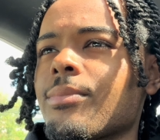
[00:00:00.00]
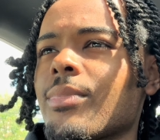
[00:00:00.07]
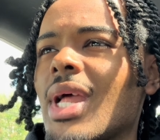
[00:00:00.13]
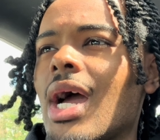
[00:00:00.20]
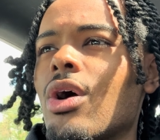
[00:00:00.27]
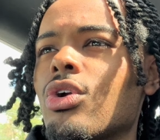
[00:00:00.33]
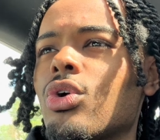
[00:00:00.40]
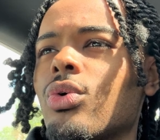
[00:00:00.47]

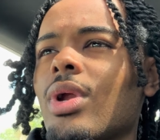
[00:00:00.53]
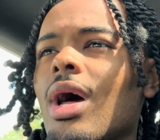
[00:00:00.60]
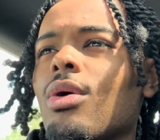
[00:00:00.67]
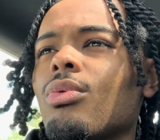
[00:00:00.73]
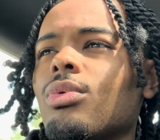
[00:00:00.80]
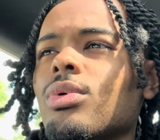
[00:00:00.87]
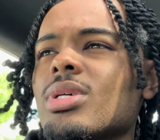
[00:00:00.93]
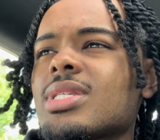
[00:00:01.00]
I don't
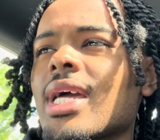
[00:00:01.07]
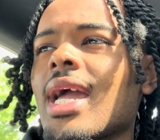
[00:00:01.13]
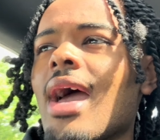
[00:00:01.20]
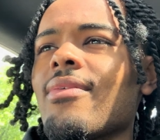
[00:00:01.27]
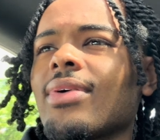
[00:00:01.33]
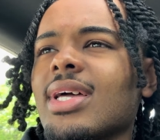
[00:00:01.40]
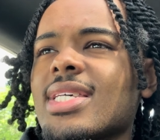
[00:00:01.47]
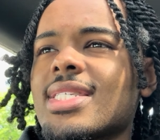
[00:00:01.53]
know, it's like
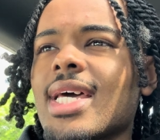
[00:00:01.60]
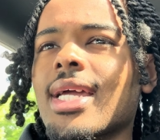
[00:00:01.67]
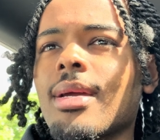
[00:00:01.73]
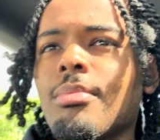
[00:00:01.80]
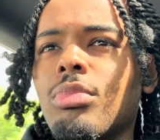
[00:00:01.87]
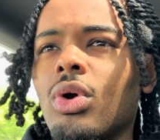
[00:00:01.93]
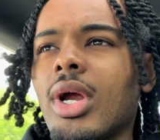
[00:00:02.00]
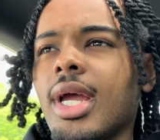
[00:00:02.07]
having a
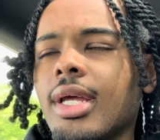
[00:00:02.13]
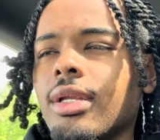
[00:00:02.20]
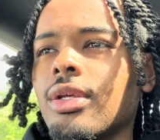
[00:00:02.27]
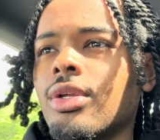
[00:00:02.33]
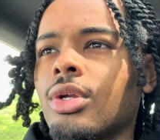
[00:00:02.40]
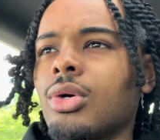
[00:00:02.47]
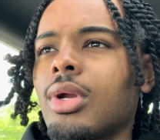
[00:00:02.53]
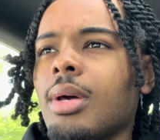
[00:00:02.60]
second brain, you
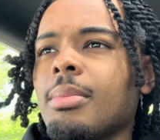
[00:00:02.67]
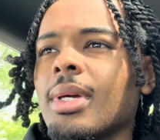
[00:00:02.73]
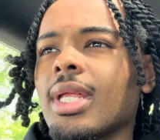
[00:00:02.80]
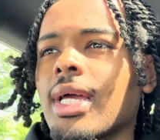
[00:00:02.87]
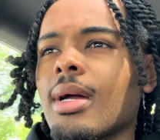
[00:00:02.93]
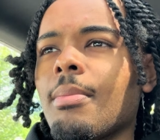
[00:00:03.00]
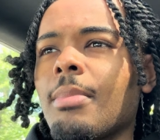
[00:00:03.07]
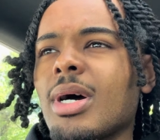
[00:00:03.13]
know what I mean?
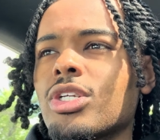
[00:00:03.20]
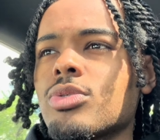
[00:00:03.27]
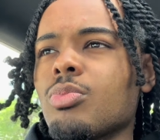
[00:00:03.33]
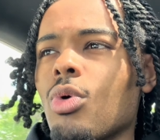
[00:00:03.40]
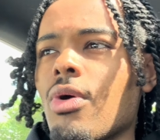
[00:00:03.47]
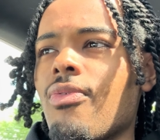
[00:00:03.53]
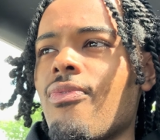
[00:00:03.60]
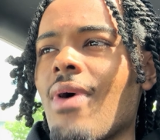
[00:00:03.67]
Like a much
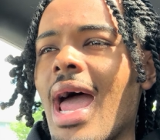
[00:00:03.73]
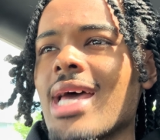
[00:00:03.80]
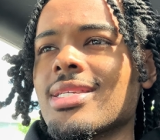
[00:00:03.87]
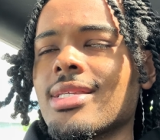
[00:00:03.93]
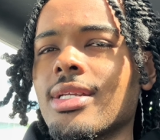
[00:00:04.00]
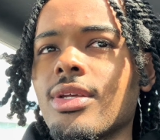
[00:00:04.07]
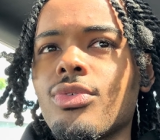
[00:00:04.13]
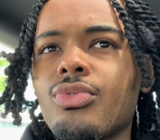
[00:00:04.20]
more fast
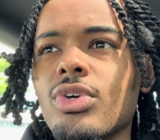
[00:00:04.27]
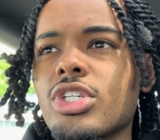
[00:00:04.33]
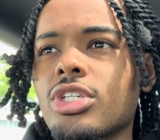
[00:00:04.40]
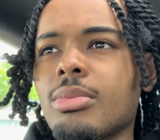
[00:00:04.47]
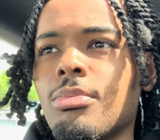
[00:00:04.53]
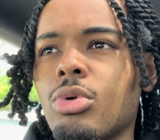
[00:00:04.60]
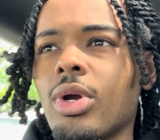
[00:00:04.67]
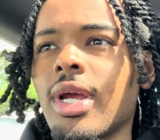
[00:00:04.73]
and
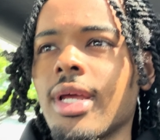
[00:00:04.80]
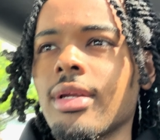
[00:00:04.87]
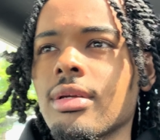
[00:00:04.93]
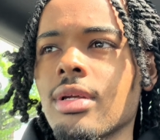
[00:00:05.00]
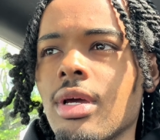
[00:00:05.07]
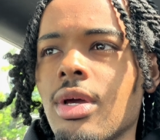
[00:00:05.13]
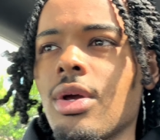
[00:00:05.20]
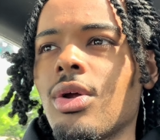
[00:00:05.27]
efficient brain,
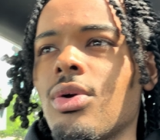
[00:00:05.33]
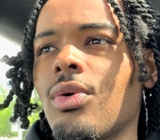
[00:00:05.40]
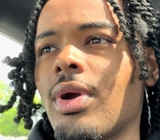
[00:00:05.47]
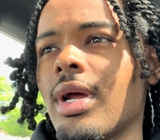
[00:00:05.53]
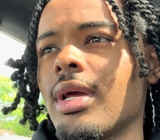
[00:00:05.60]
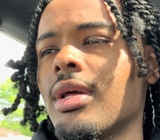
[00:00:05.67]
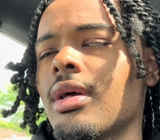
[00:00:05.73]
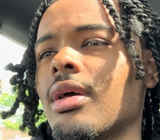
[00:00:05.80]
right?